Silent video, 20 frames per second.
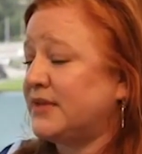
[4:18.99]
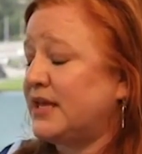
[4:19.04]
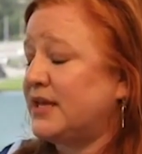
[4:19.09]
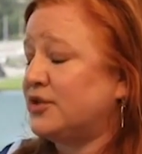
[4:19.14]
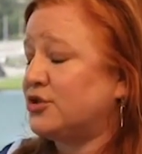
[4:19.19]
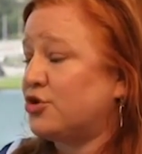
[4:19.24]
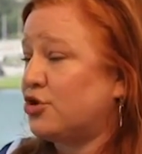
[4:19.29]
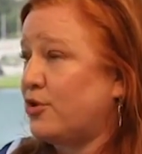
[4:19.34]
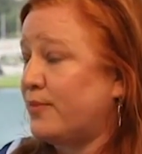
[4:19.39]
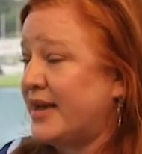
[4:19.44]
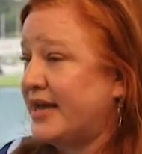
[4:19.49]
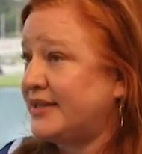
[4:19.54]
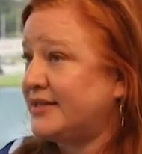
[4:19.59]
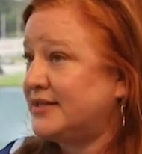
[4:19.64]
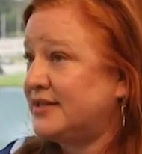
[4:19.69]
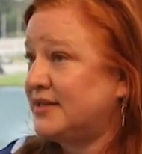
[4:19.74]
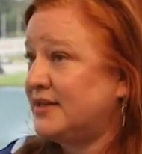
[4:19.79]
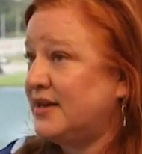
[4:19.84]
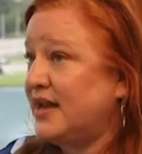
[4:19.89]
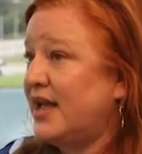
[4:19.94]
internal
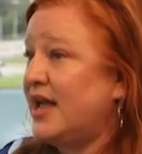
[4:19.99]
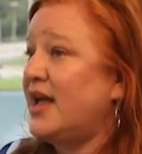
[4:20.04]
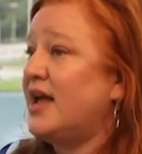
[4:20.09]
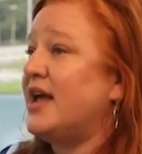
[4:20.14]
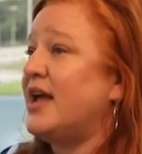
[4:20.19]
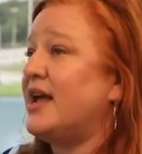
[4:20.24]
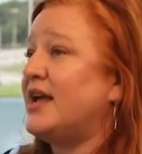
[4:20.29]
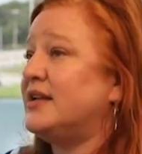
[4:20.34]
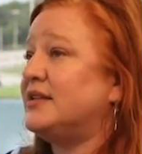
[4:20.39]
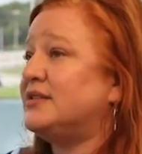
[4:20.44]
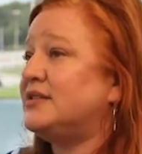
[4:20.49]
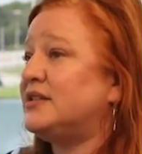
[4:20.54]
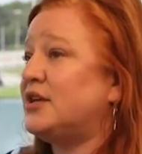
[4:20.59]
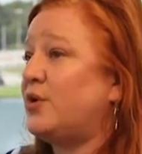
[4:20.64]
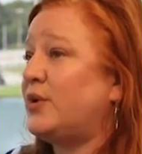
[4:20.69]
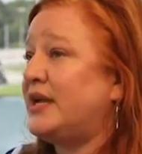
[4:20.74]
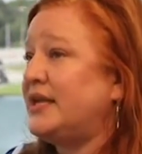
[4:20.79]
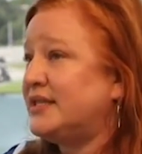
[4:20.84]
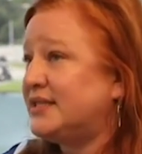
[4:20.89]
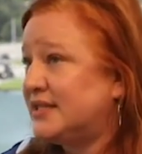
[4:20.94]
medicine, and so
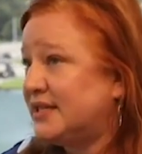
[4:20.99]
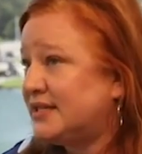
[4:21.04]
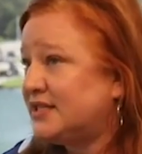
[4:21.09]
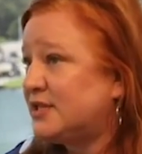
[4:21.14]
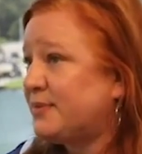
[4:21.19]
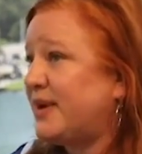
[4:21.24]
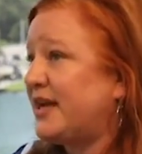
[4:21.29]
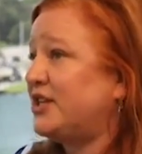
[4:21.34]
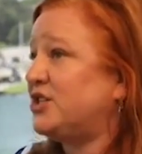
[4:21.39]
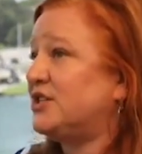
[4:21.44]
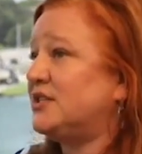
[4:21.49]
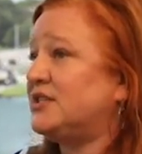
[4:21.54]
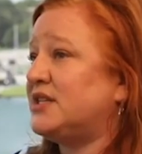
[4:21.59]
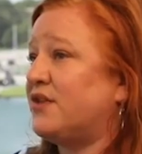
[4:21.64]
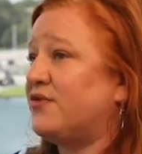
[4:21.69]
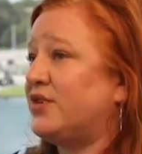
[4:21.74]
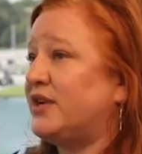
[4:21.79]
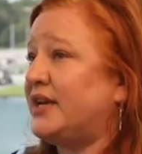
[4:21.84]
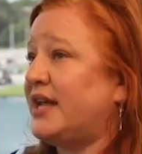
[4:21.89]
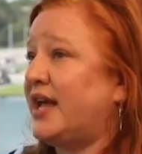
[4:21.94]
he sees the patients
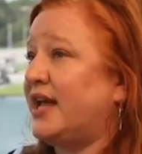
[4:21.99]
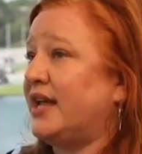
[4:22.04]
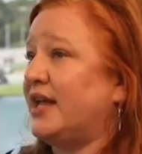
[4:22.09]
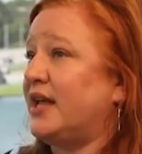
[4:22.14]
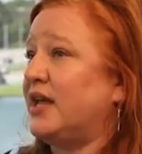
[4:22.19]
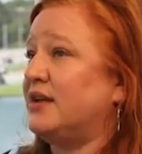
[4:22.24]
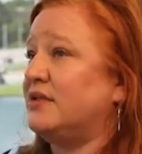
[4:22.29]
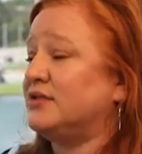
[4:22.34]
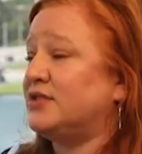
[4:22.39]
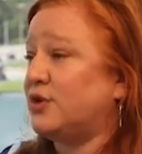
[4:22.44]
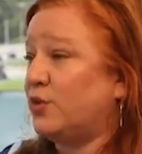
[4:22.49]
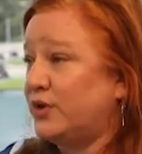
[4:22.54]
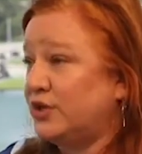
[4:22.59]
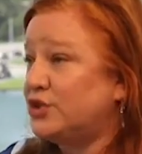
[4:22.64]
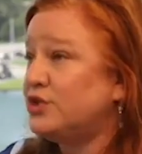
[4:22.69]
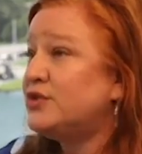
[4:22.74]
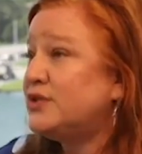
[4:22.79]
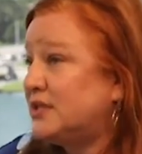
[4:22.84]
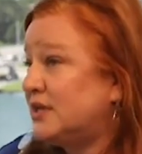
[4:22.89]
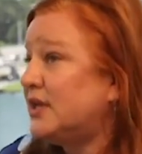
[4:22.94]
every day. And so we
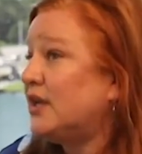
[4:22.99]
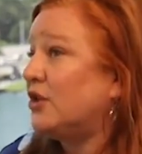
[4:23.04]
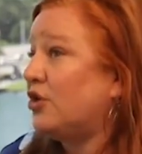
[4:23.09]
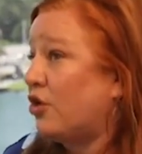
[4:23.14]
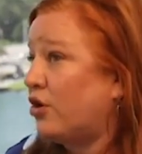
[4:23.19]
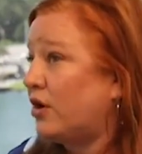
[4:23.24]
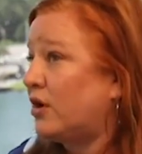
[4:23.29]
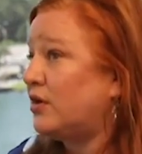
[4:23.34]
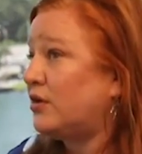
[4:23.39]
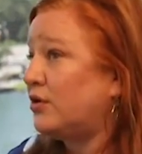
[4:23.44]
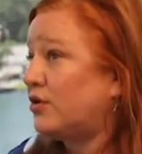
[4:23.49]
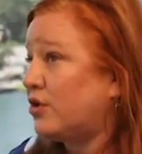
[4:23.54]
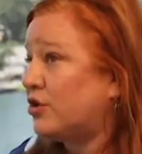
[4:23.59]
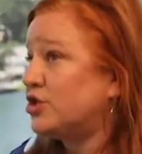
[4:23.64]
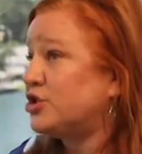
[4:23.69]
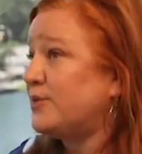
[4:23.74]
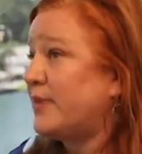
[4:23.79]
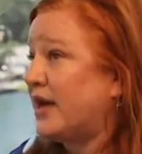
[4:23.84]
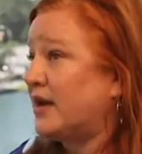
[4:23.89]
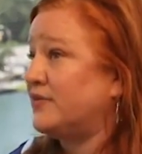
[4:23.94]
do see a
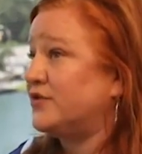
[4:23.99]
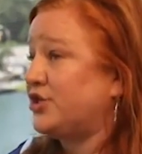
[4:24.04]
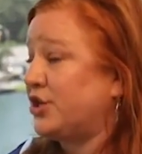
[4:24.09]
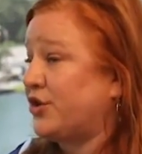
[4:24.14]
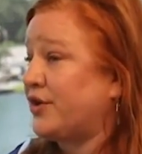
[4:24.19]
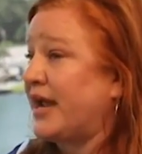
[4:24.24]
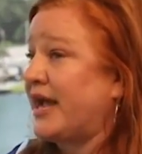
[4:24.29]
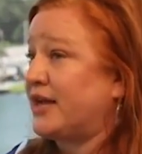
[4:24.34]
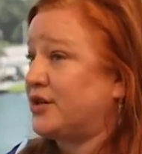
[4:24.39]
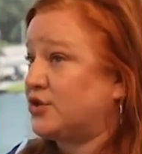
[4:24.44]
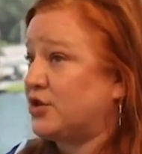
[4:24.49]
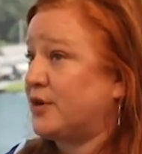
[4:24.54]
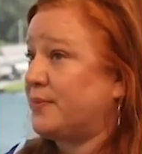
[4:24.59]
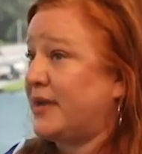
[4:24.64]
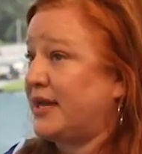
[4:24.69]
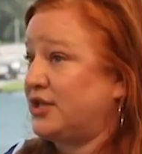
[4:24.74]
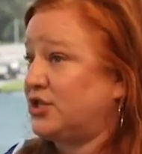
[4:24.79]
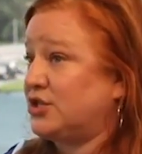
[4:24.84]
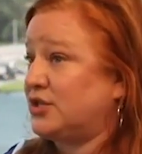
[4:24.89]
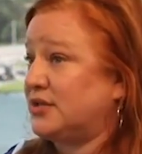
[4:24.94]
large amount of geriatric
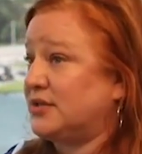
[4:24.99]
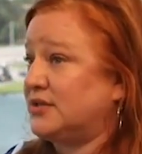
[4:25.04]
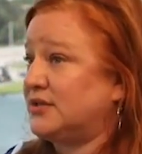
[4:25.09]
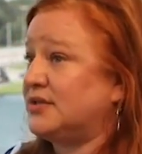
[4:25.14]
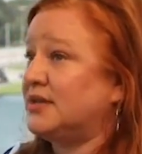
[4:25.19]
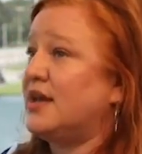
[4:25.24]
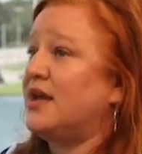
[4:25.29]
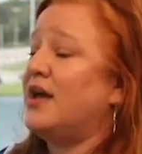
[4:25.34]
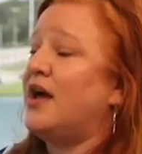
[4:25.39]
patients.